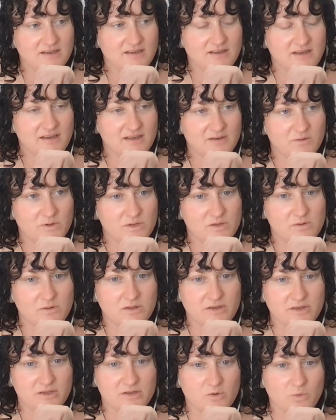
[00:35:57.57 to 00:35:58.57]
And when you
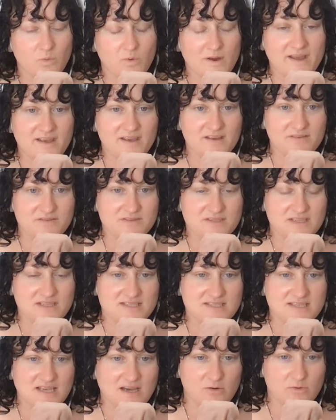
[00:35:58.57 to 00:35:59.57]
look at the waves and the
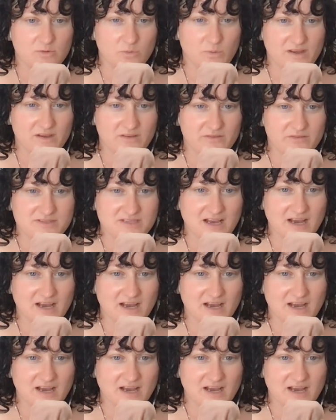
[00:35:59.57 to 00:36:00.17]
sound waves,